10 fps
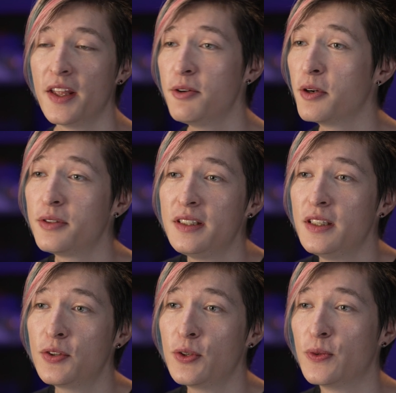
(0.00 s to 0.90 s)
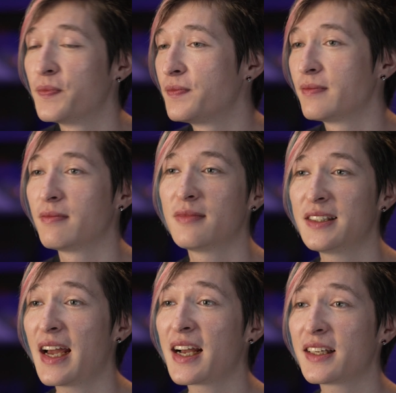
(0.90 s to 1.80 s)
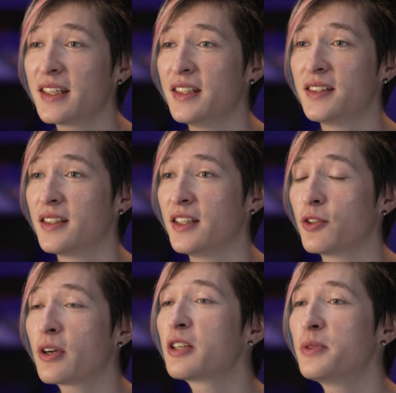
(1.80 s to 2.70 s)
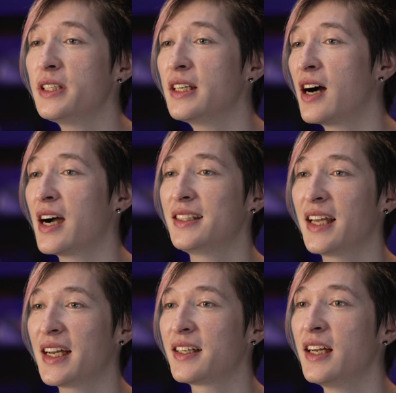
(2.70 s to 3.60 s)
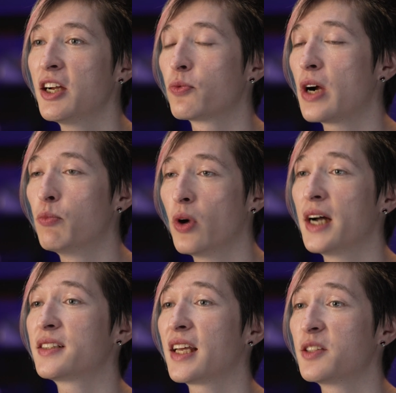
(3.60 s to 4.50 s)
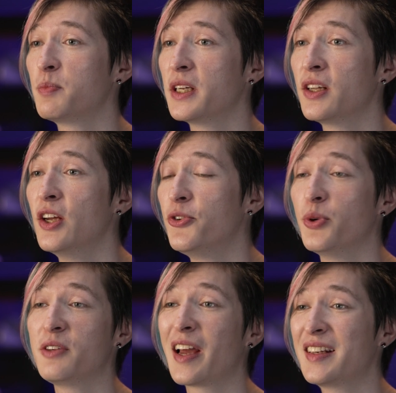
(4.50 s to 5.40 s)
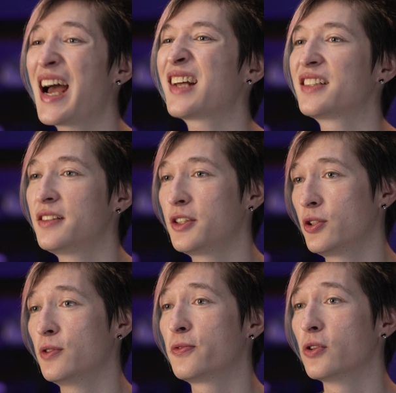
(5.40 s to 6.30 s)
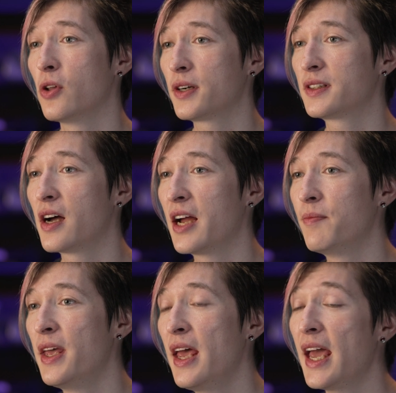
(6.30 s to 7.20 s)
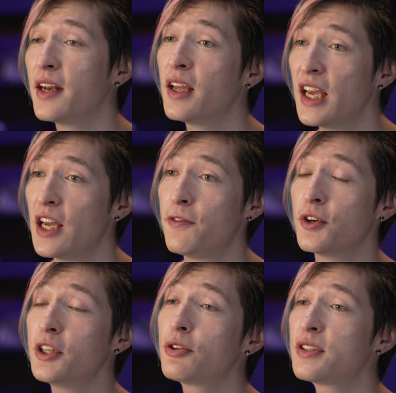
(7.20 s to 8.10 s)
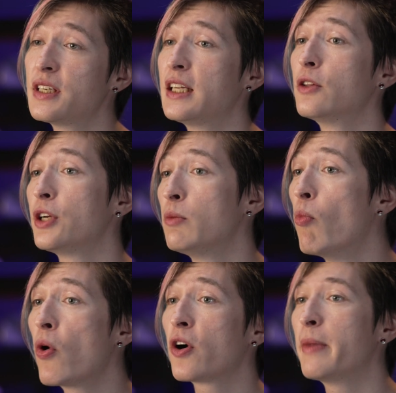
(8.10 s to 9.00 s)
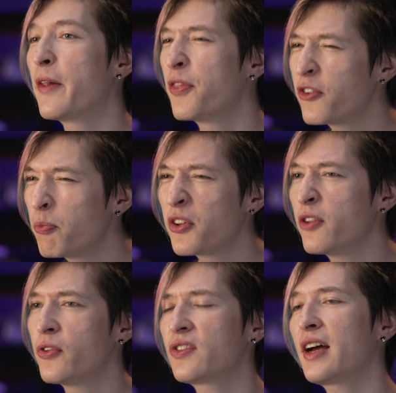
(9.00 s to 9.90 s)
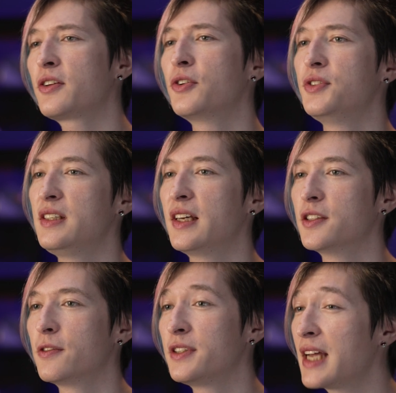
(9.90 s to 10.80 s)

Hugo TT2. The DAC is incredibly high tech. Rob Watts has been doing fantastic digital for a long time. And if you're interested in learning more about the specific technical details of